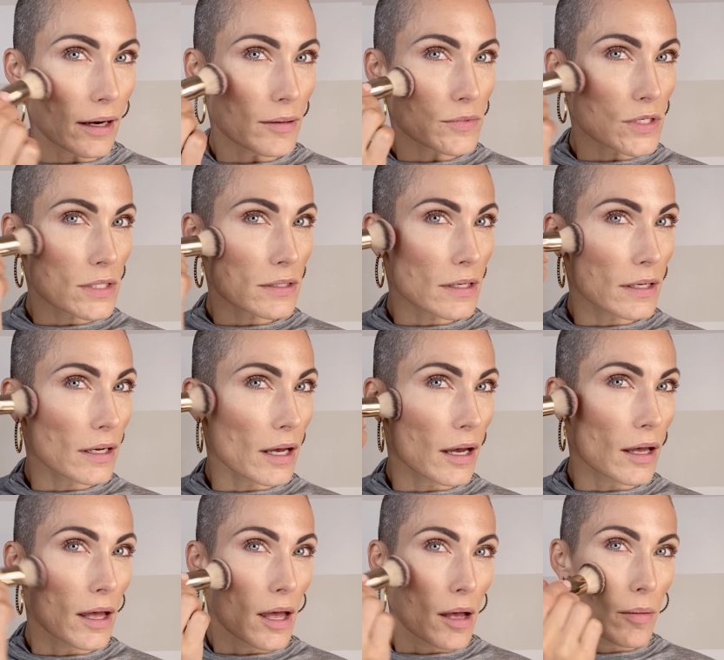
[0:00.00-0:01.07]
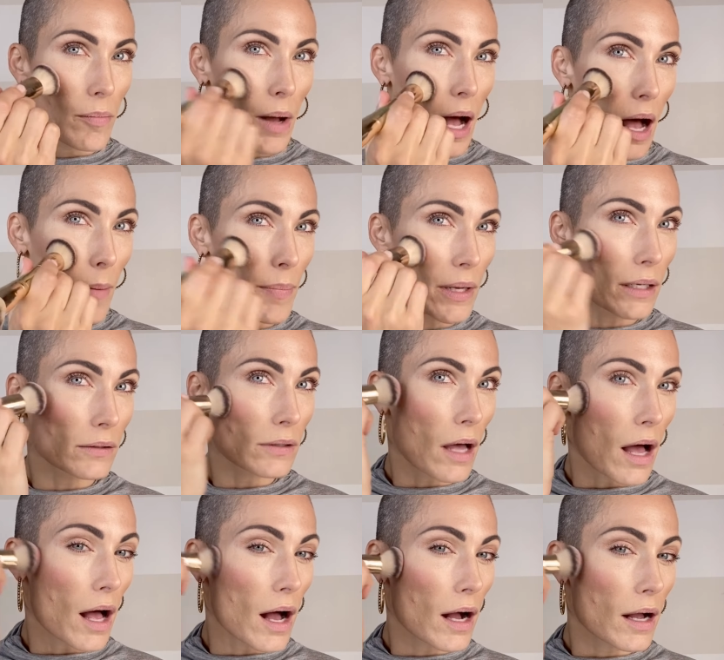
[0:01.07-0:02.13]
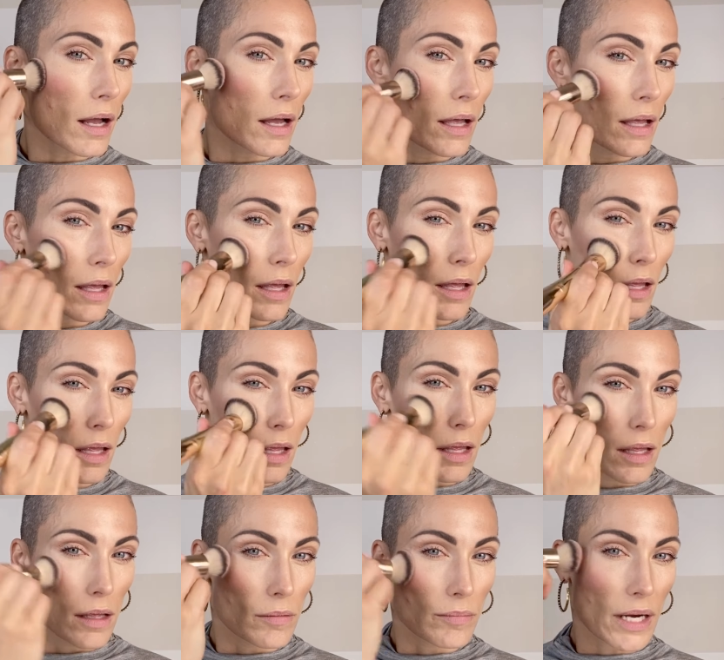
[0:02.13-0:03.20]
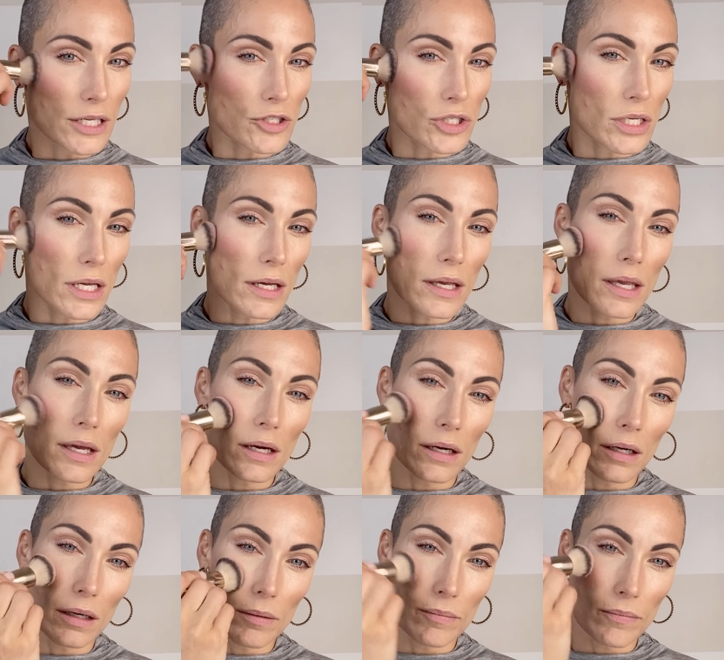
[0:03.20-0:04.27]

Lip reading: I'm just gonna pop it along my cheek here.